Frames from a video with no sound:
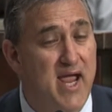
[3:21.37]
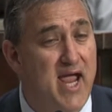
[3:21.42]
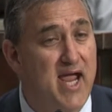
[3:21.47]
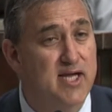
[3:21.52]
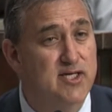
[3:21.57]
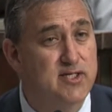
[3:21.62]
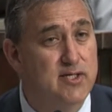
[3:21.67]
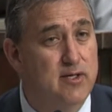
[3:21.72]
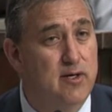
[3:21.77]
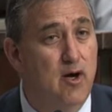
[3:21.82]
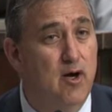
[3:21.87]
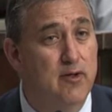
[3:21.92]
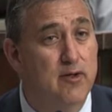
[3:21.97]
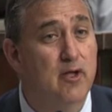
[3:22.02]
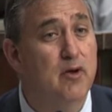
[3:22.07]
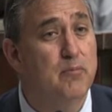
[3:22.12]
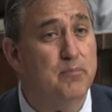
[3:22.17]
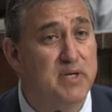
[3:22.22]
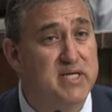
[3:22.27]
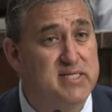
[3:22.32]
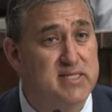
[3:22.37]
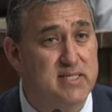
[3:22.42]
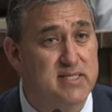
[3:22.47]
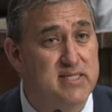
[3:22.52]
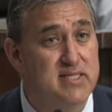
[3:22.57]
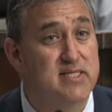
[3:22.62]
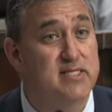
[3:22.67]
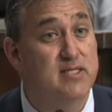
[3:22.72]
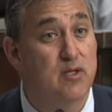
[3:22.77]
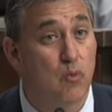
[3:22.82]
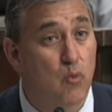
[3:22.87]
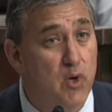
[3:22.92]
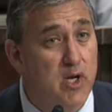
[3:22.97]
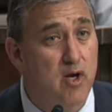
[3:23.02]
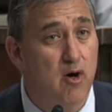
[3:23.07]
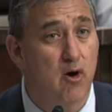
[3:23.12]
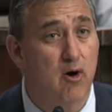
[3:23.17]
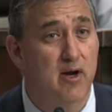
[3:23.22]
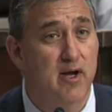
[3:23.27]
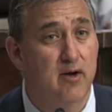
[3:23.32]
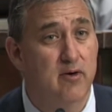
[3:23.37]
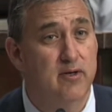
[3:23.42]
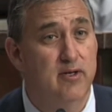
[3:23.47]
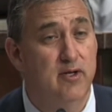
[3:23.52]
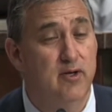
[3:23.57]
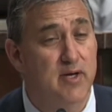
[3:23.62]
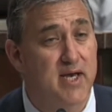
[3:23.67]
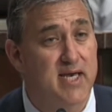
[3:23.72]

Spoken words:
action on their businesses than we are here in the United States.